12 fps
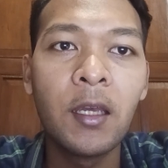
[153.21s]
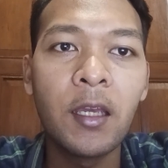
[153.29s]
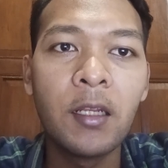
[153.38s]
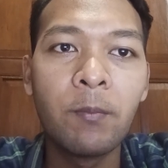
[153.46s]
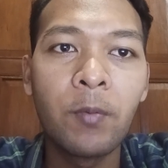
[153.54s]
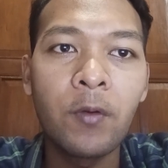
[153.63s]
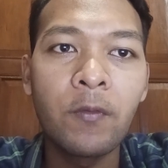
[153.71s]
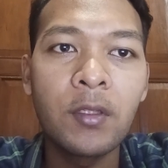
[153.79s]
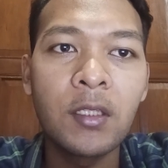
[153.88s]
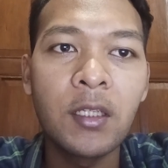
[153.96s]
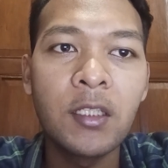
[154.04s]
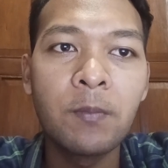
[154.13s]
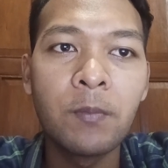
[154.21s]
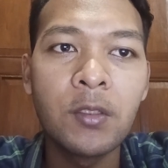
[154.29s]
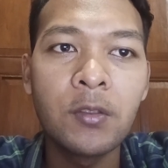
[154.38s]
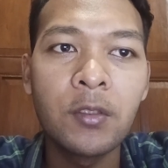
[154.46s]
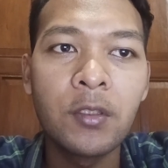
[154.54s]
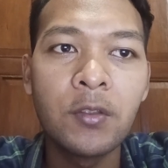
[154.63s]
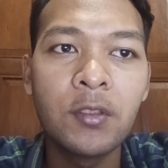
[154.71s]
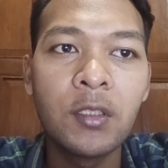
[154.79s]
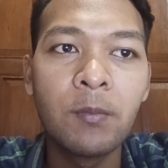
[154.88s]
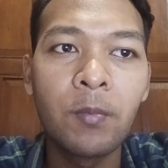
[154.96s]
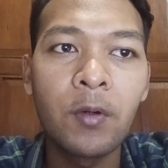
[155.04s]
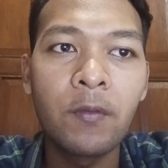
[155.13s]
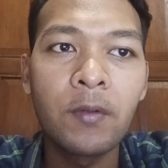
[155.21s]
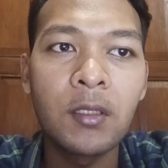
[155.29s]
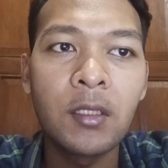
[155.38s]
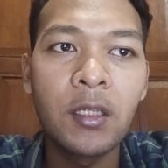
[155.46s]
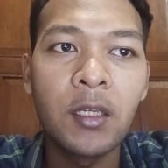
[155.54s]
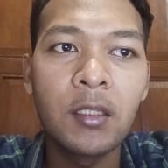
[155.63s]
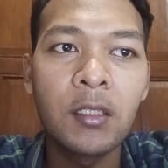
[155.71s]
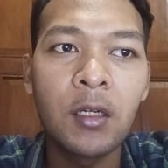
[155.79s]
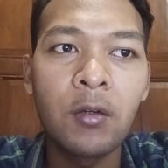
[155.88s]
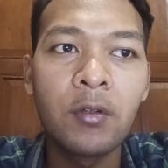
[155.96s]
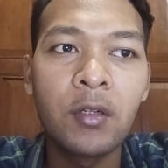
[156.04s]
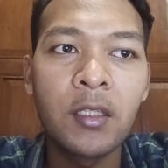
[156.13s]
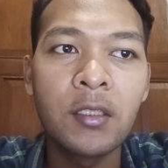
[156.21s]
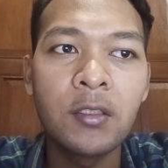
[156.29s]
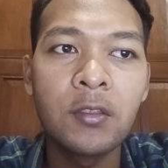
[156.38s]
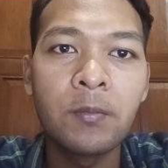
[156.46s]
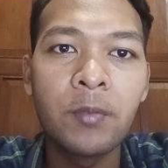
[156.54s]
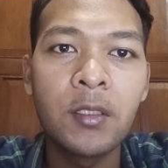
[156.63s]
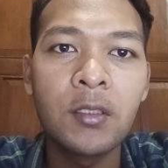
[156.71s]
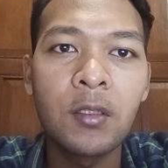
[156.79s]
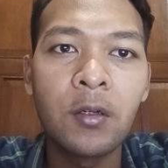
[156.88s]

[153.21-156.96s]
and poverty is measured using poverty headcount ratios based